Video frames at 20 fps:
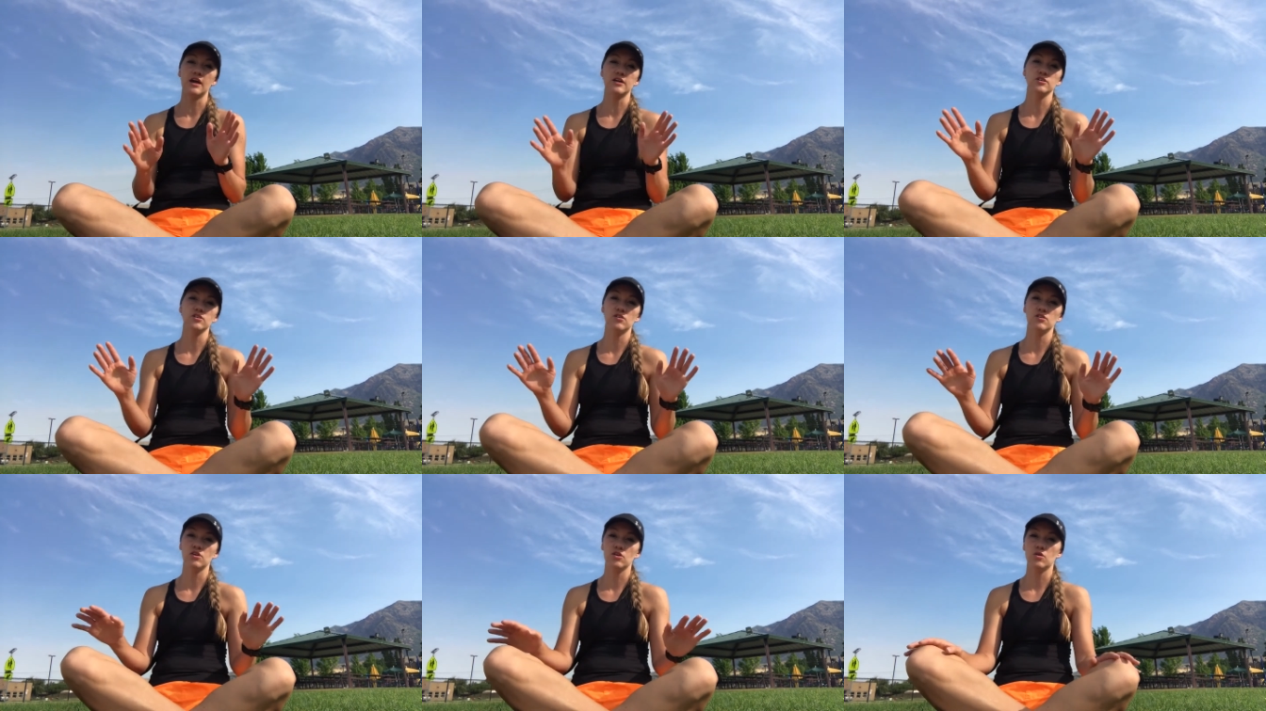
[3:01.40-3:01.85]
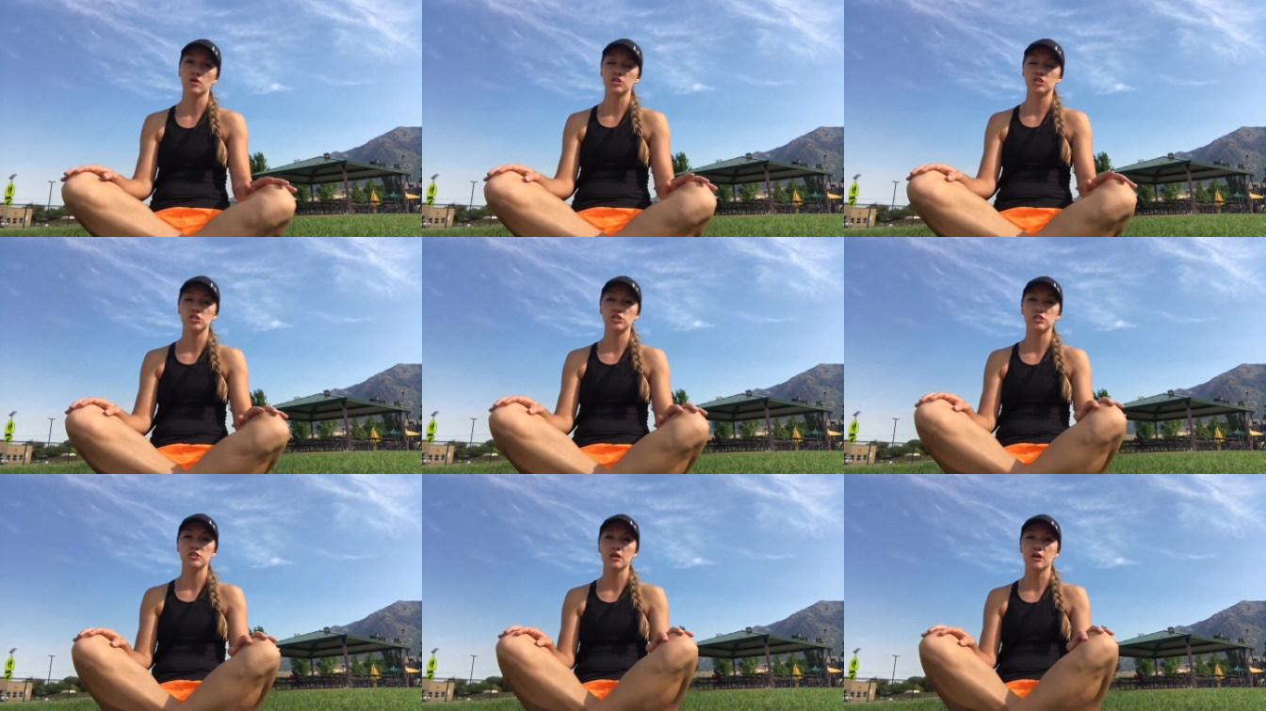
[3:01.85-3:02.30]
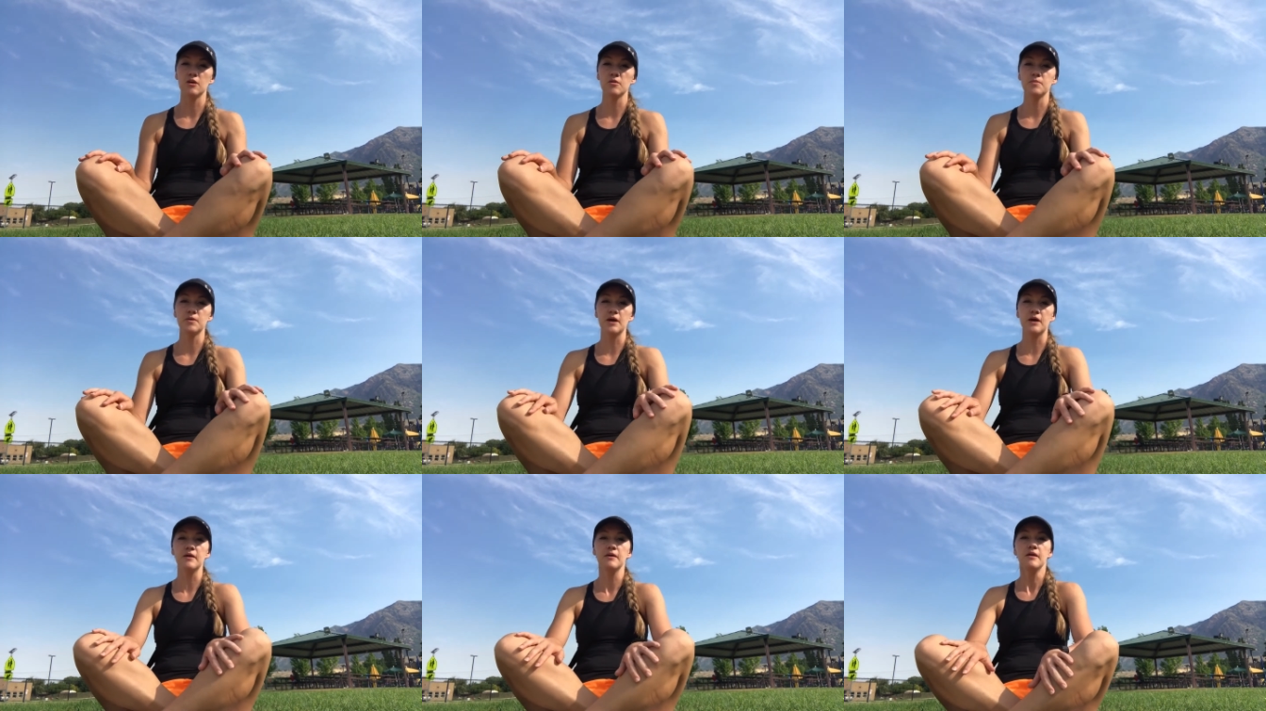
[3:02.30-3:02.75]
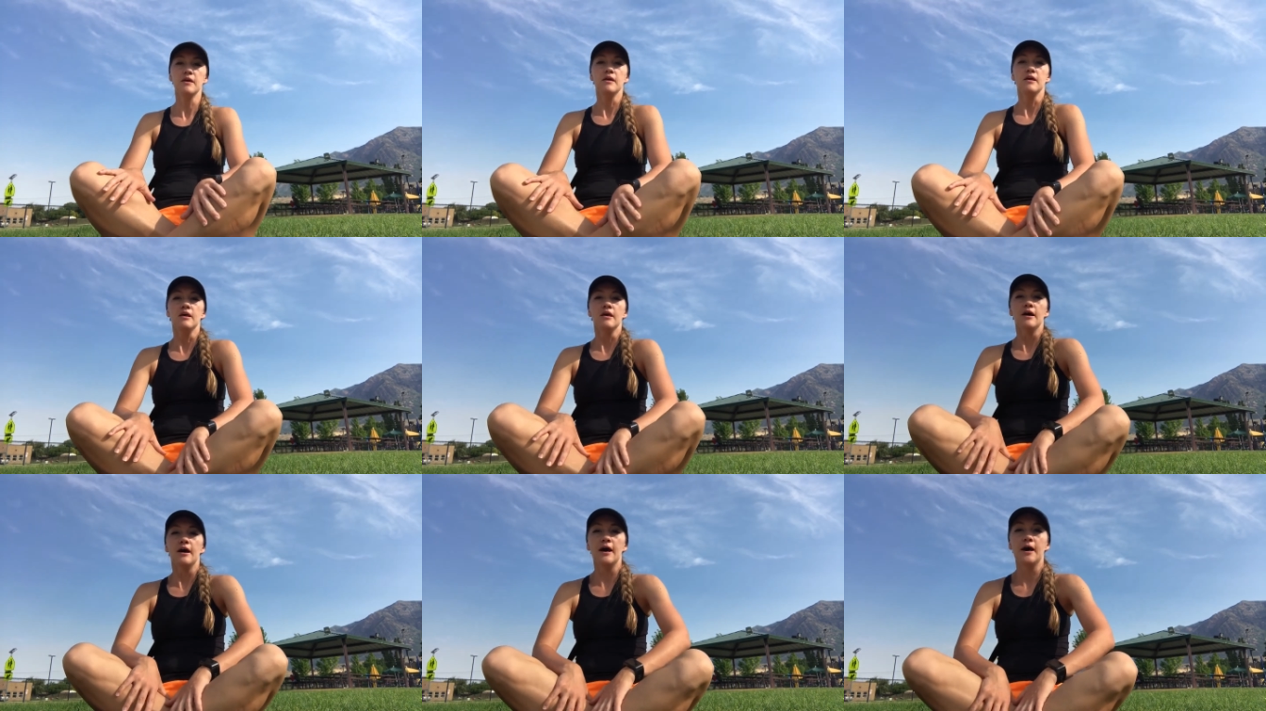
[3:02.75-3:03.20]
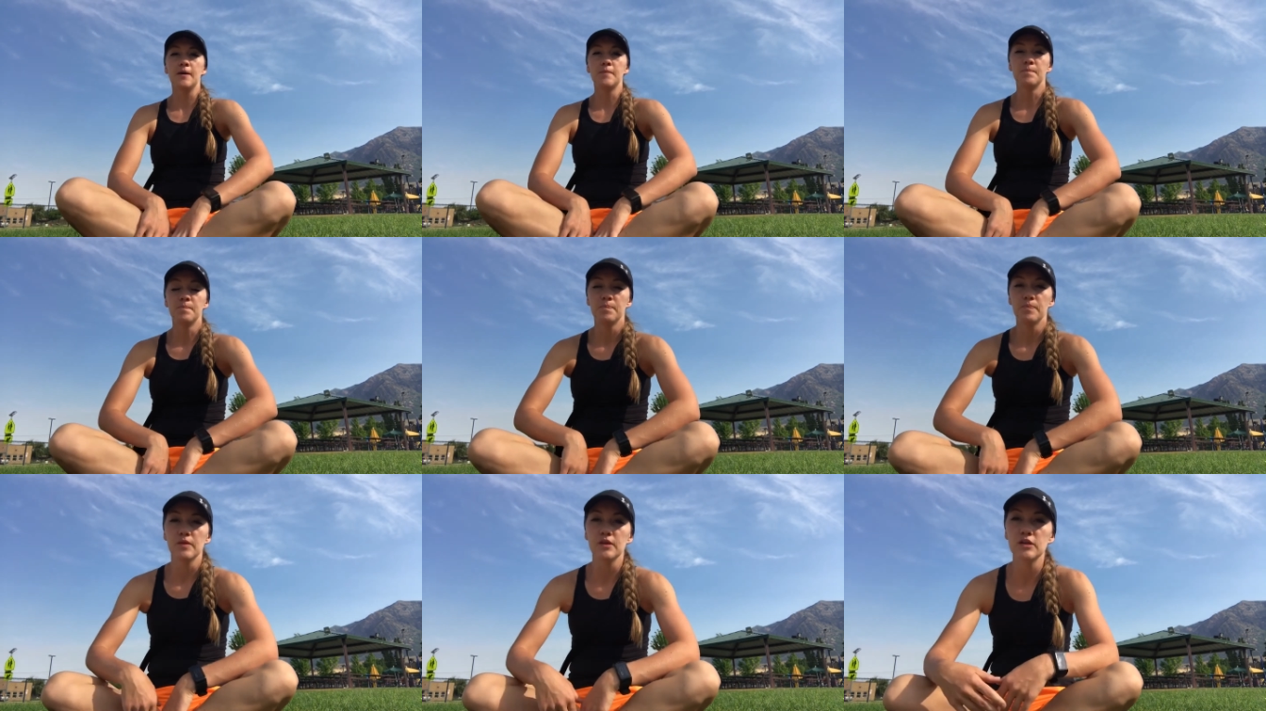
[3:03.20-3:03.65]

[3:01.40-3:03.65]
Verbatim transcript: ask all your questions there. But um,